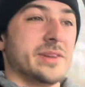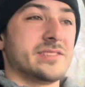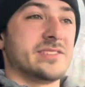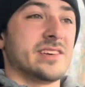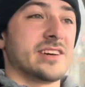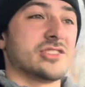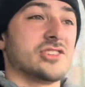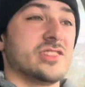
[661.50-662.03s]

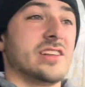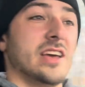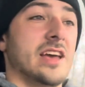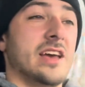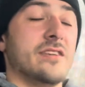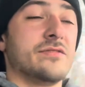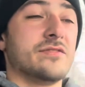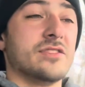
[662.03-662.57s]

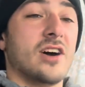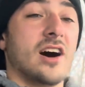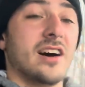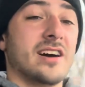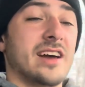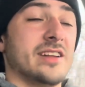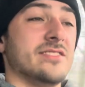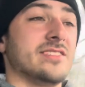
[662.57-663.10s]
section. If
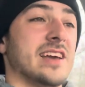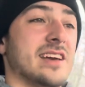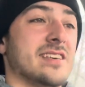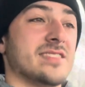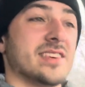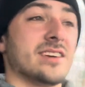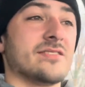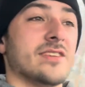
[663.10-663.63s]
not, and you
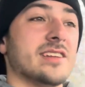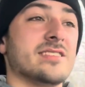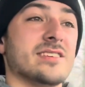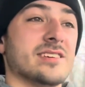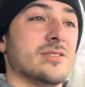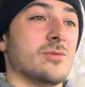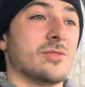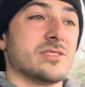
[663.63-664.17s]
can't think of
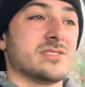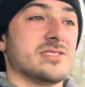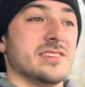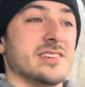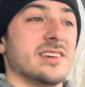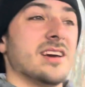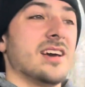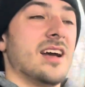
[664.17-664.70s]
anything you want to
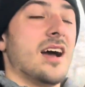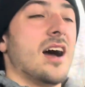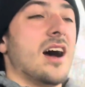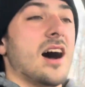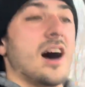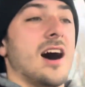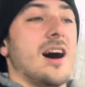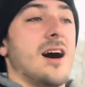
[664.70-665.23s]
see,
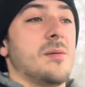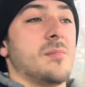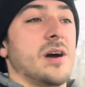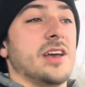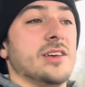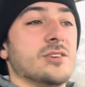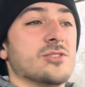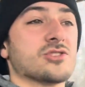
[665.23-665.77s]

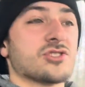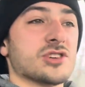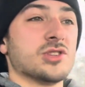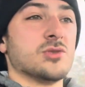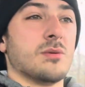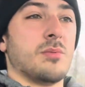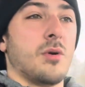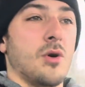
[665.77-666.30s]
I usually
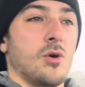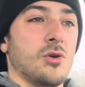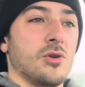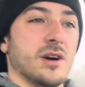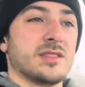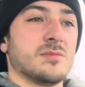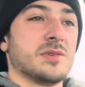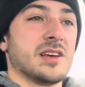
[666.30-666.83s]
do a
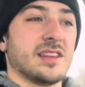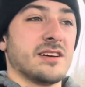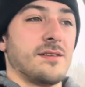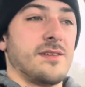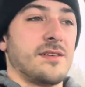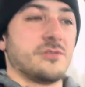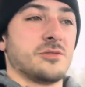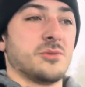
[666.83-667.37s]
poll at the beginning
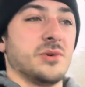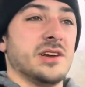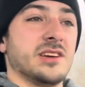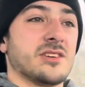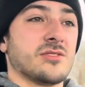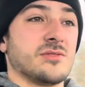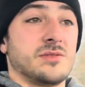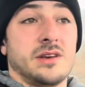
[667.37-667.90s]
of every week
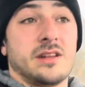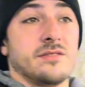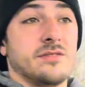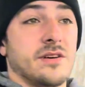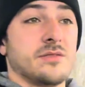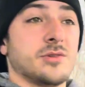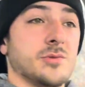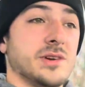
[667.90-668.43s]
or at the end of
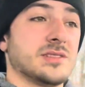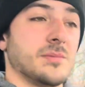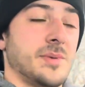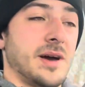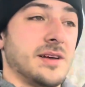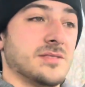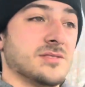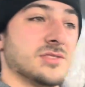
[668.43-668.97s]
every week,
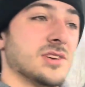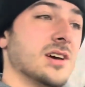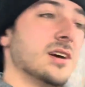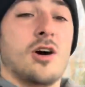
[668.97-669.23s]
depends.